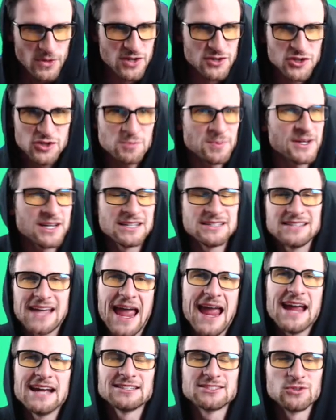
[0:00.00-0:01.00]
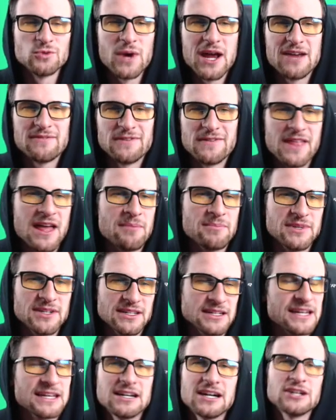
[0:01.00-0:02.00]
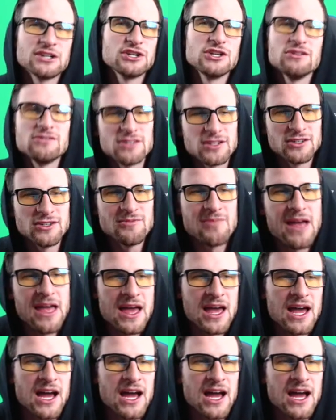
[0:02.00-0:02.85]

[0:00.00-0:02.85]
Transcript: Just because, A, it's a way for them to get on YouTube,